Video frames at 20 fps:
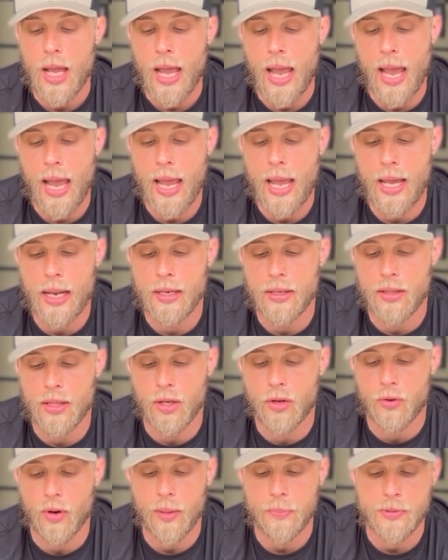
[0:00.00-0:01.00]
and the
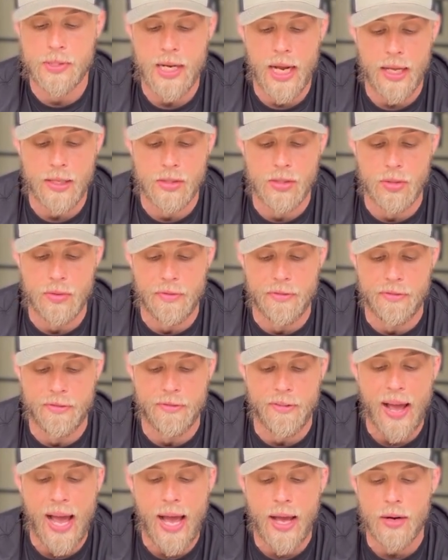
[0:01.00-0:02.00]
grip's not too
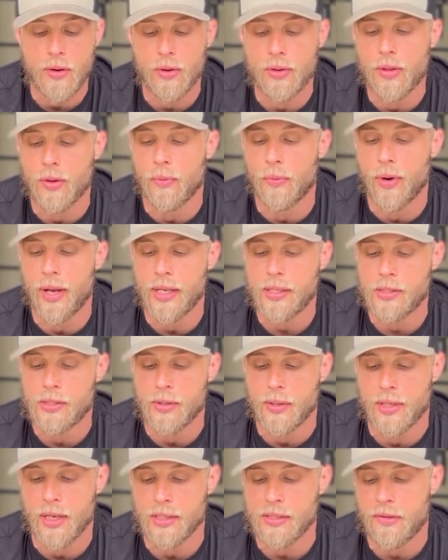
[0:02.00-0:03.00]
fat on the wrist,
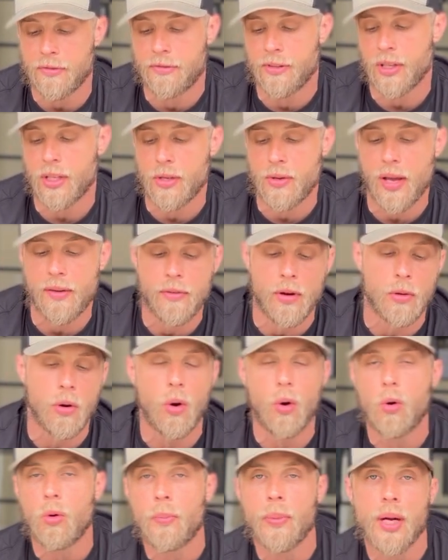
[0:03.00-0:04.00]
so it doesn't feel like you have a
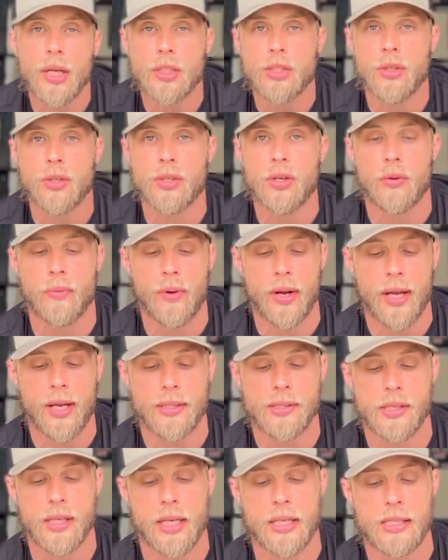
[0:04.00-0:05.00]
whole bunch on your
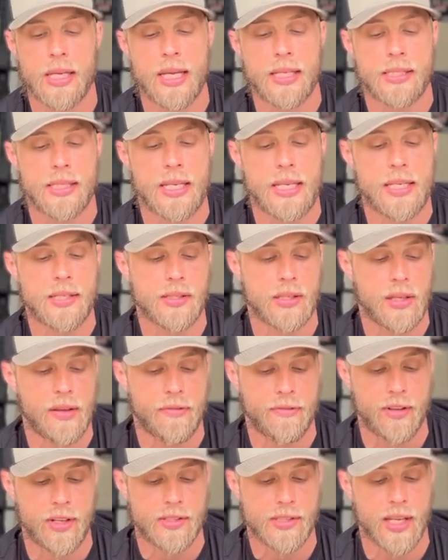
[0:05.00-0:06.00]
wrist. It easily
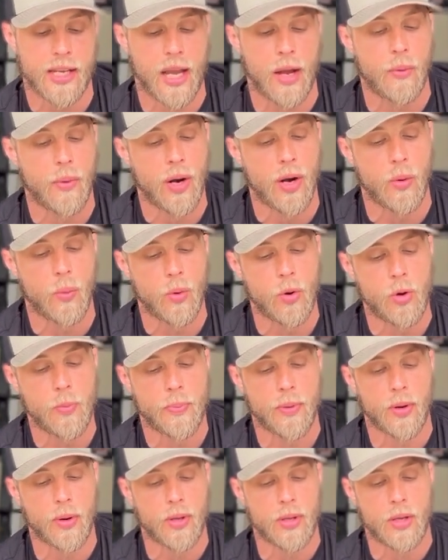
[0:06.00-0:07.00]
fits. I wear a Whoop,
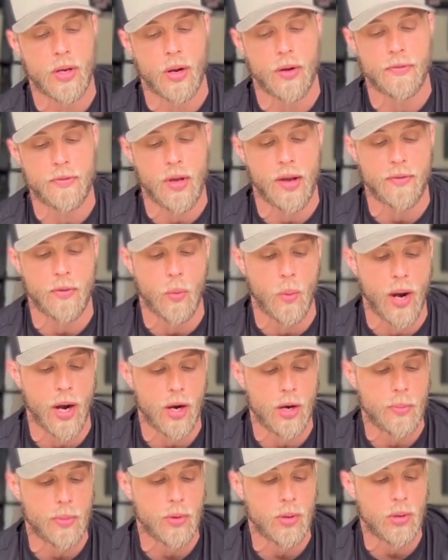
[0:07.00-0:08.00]
or if you have a
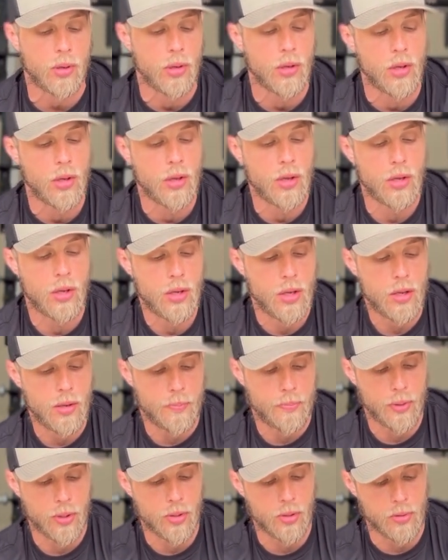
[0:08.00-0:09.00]
wearable,
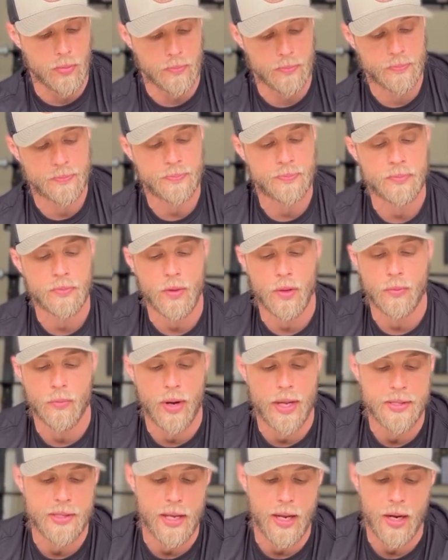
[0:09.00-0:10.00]
boom,
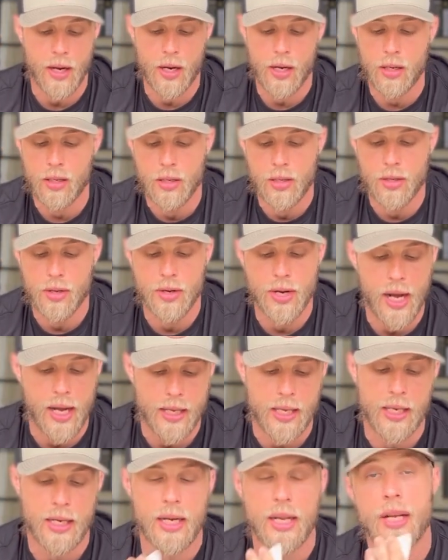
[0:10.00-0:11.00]
right there. You're
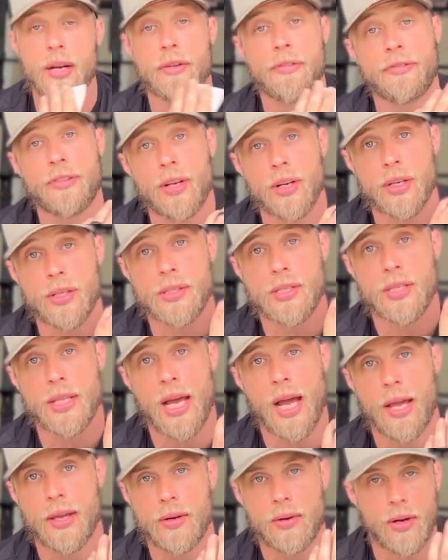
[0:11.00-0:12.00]
not getting interference in
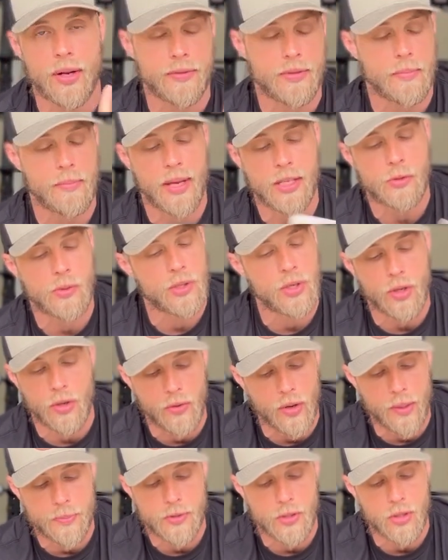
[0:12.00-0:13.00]
that. You don't have to mess with your
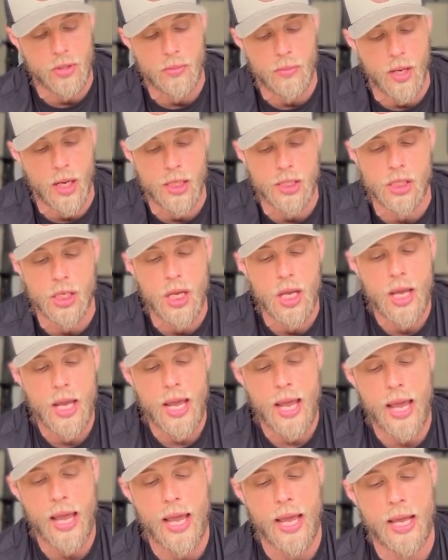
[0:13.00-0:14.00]
grips too much,
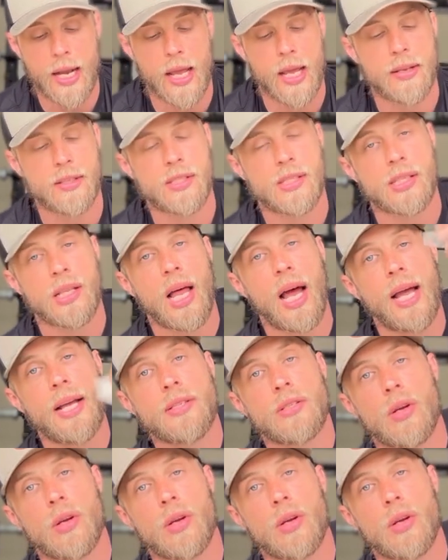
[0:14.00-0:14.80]
and it slides